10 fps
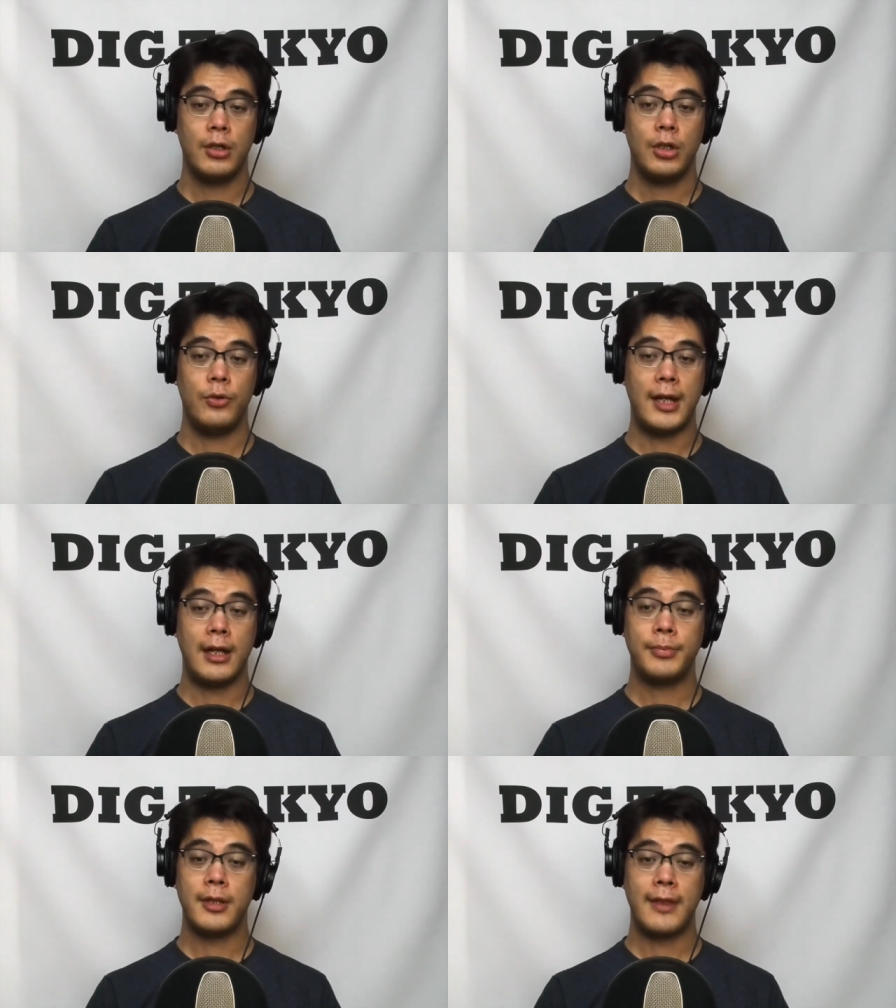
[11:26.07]
who had
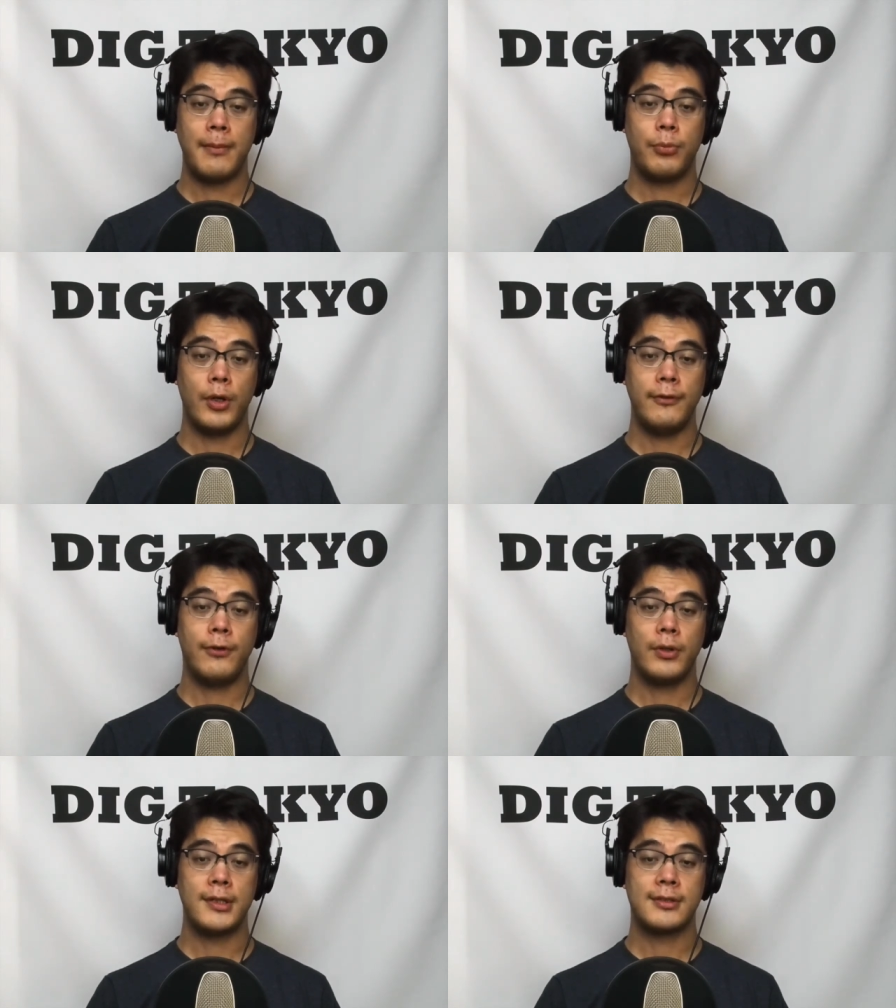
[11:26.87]
up to that point
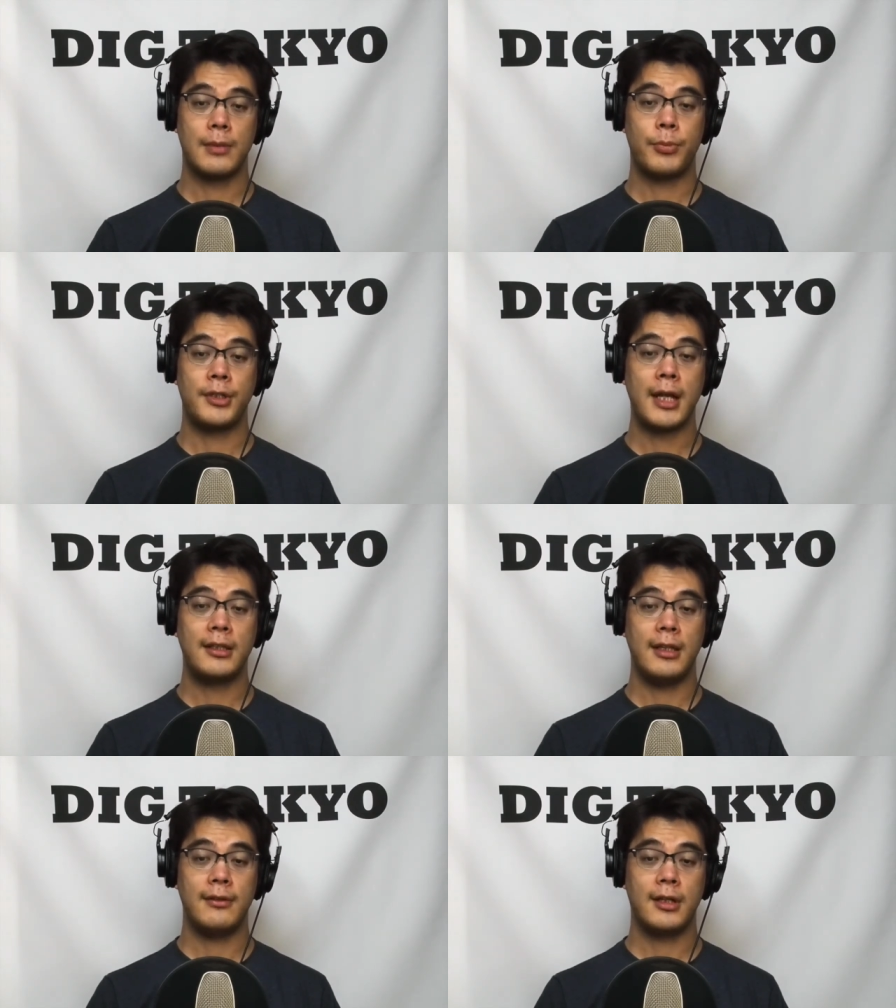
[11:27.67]
focused on
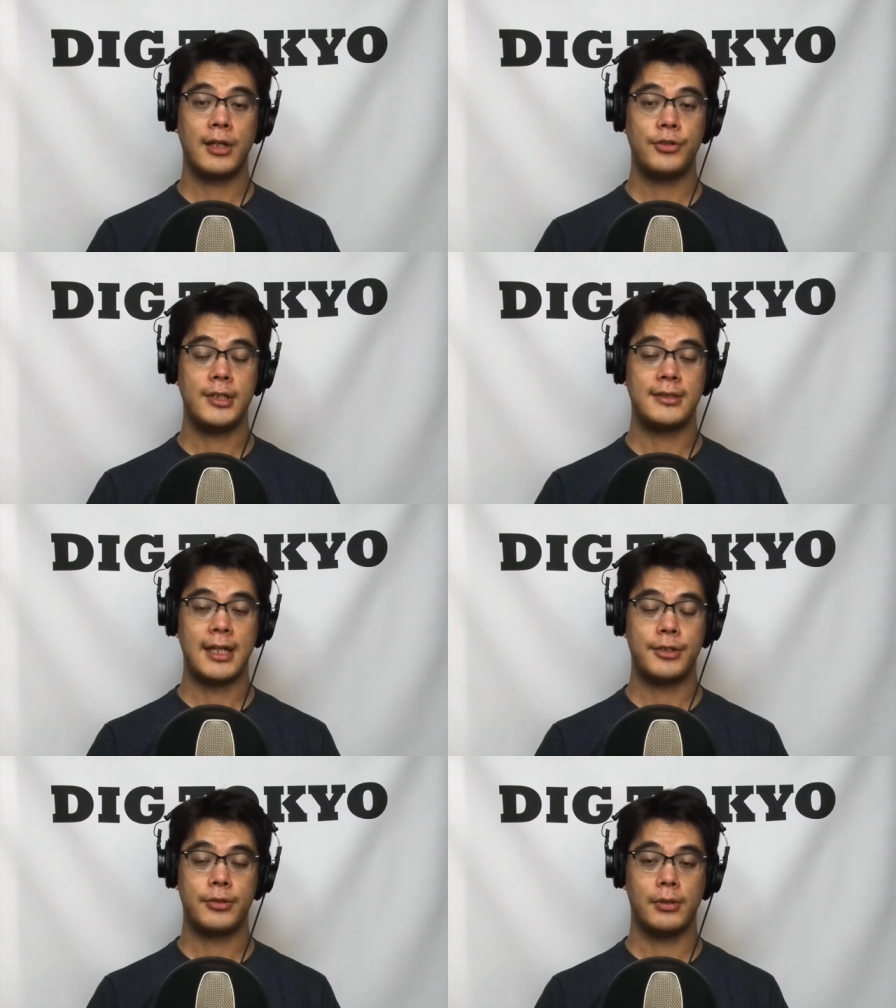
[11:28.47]
protecting the country's
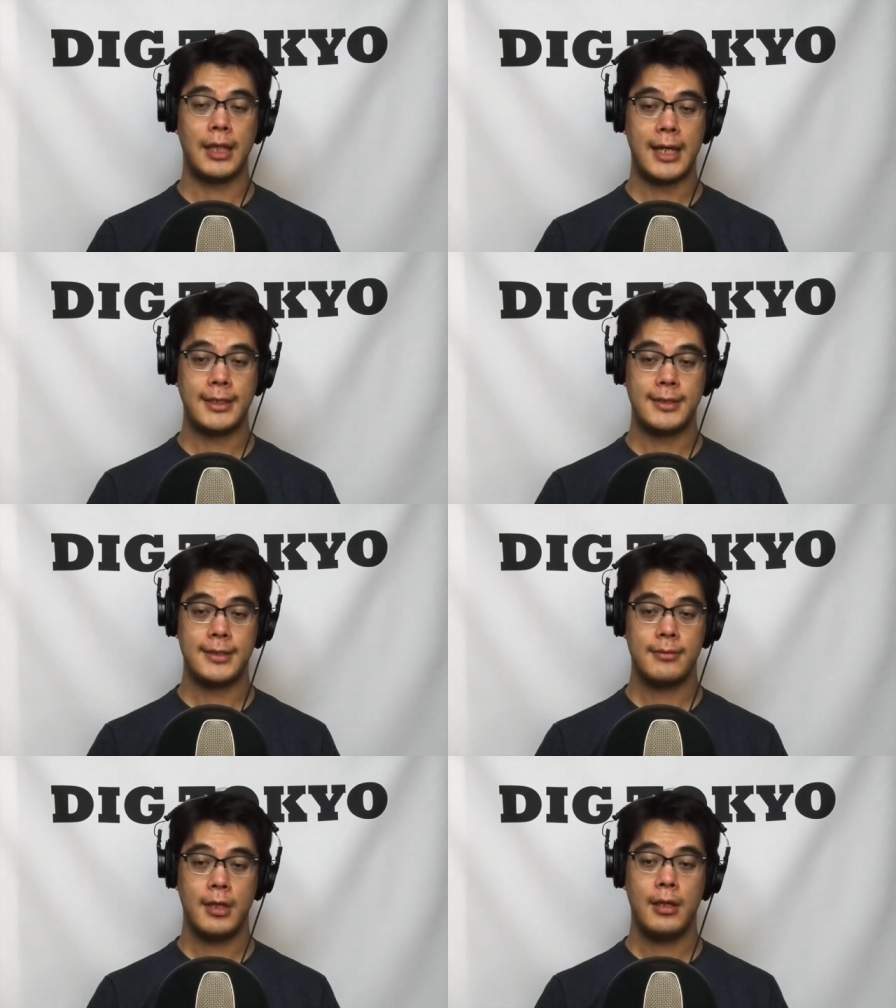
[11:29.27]
natural
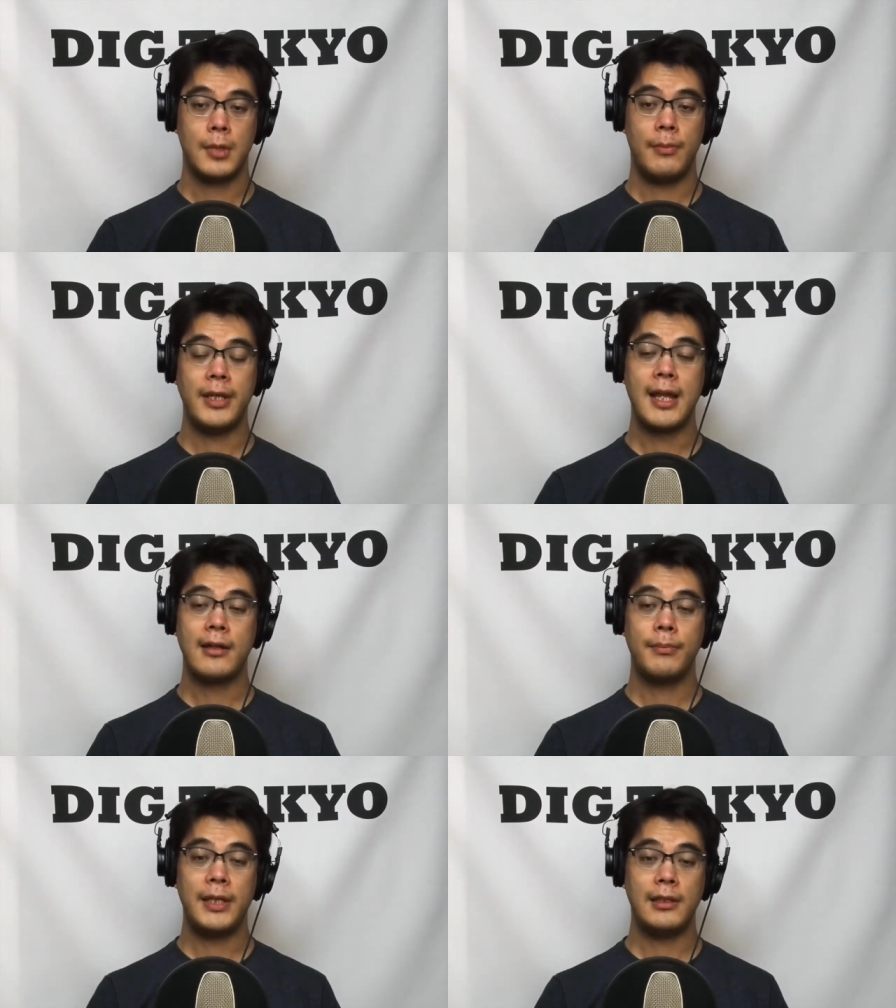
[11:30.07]
lands, began
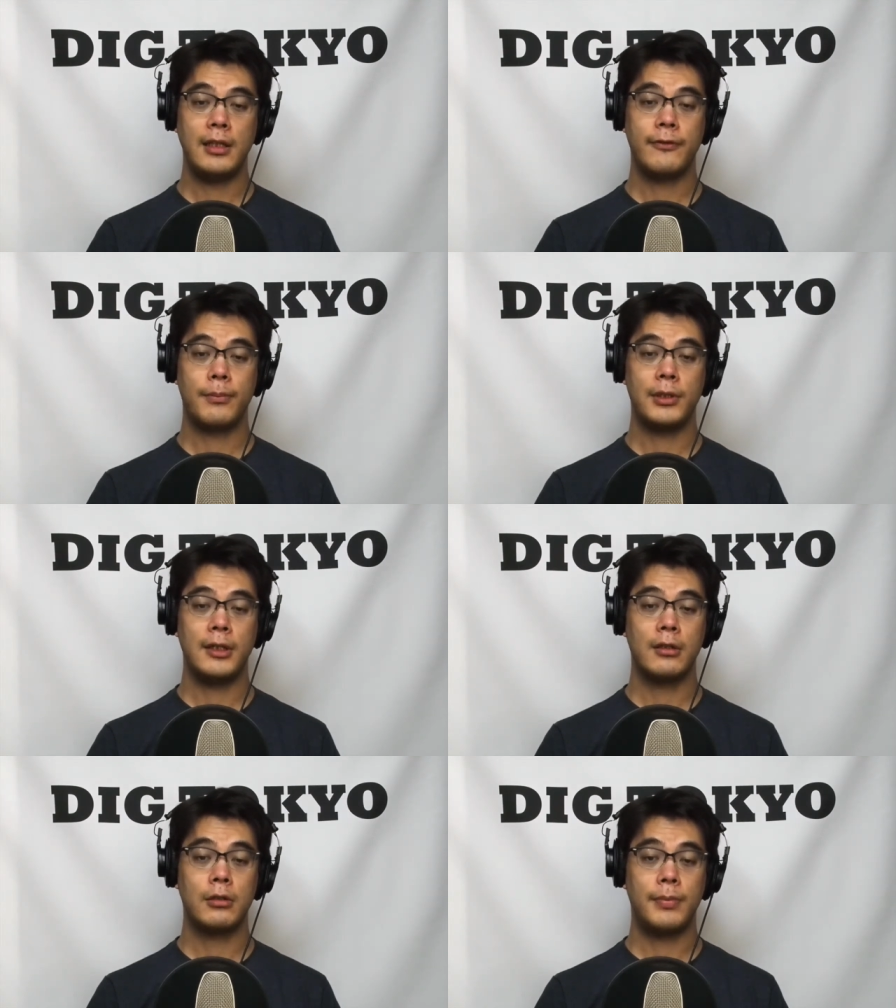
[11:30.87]
appealing for
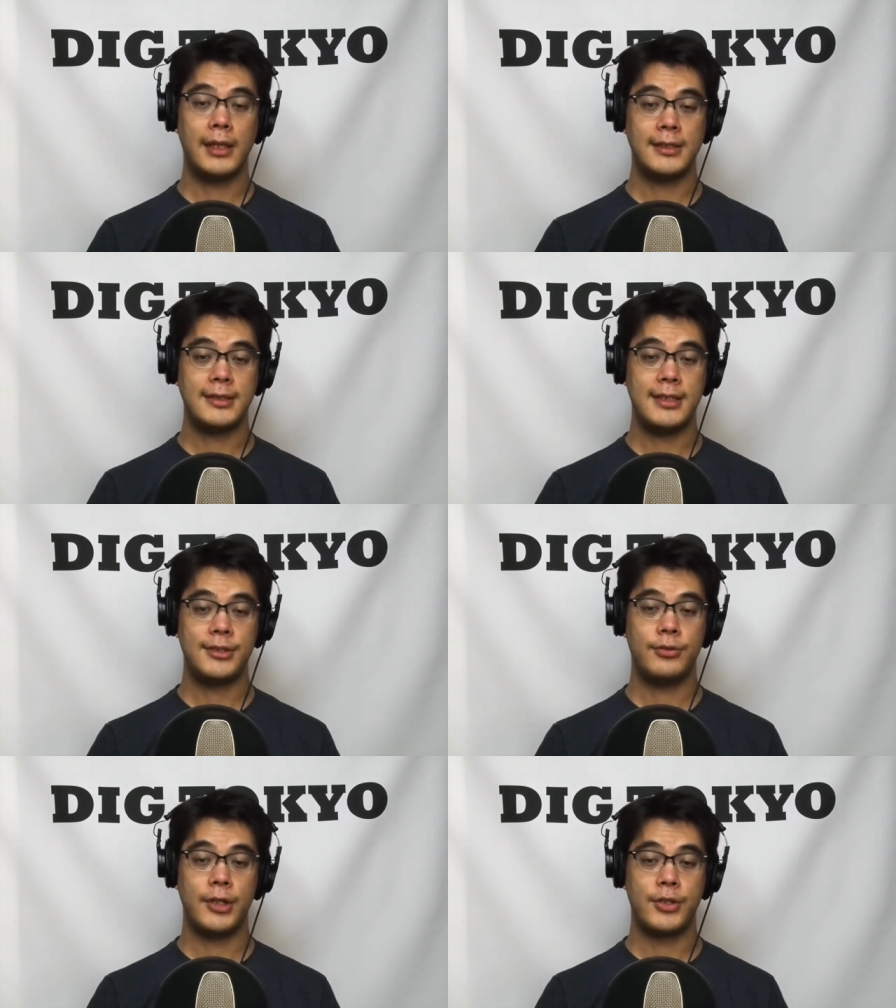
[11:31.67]
political policies
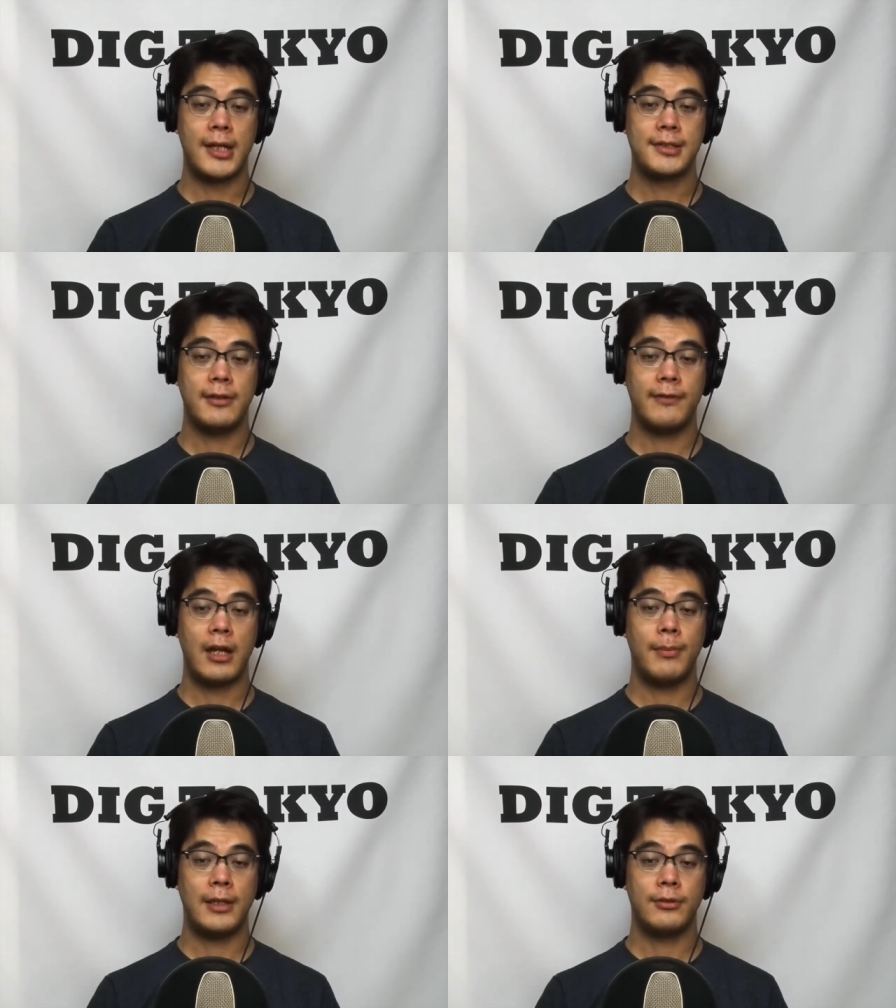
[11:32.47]
to address
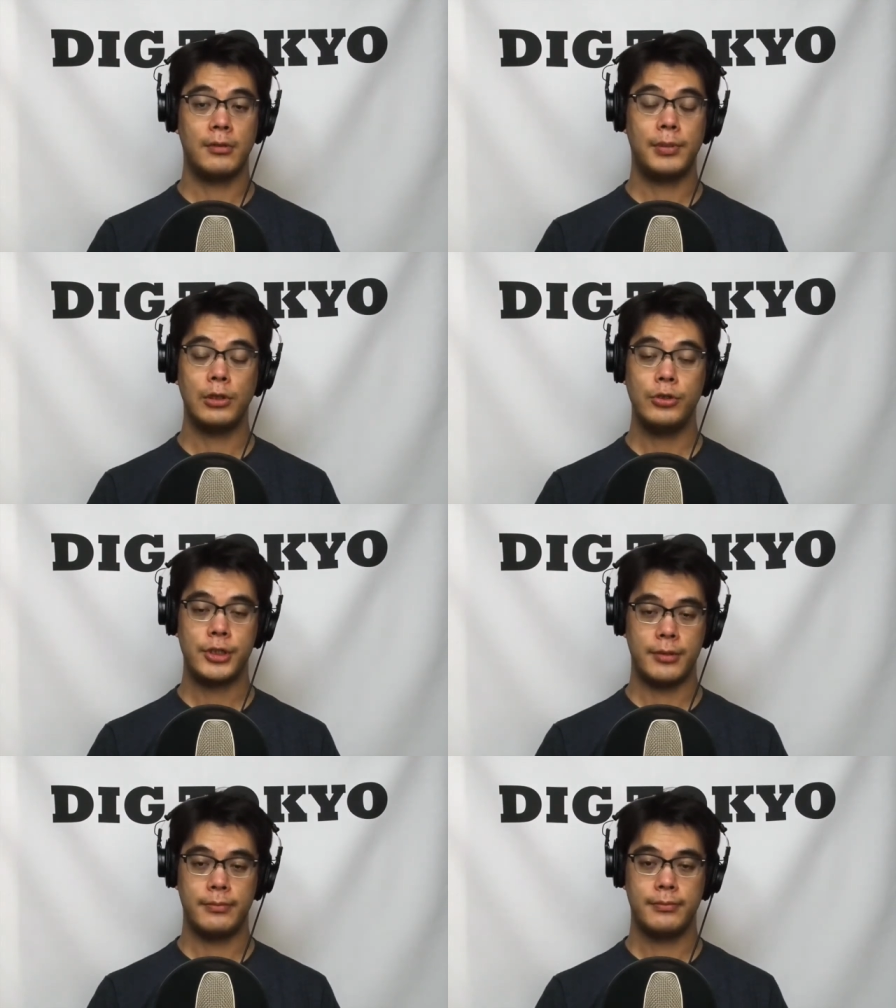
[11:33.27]
environmental
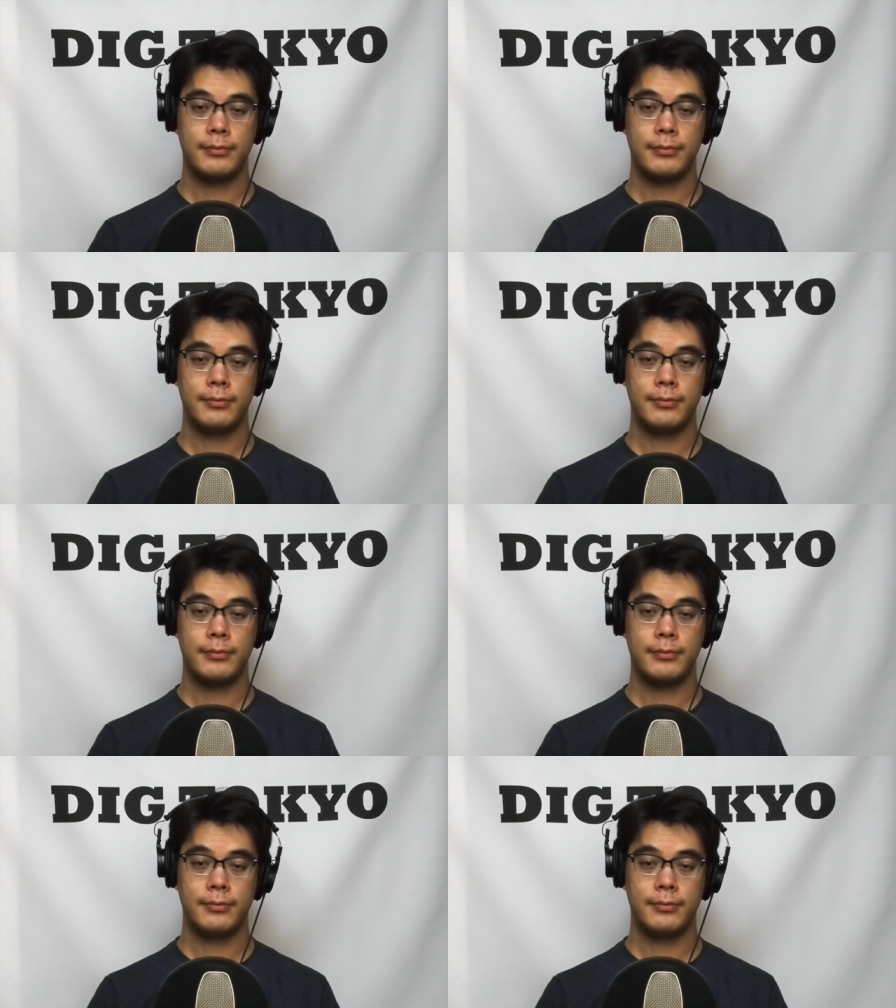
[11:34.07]
pollution.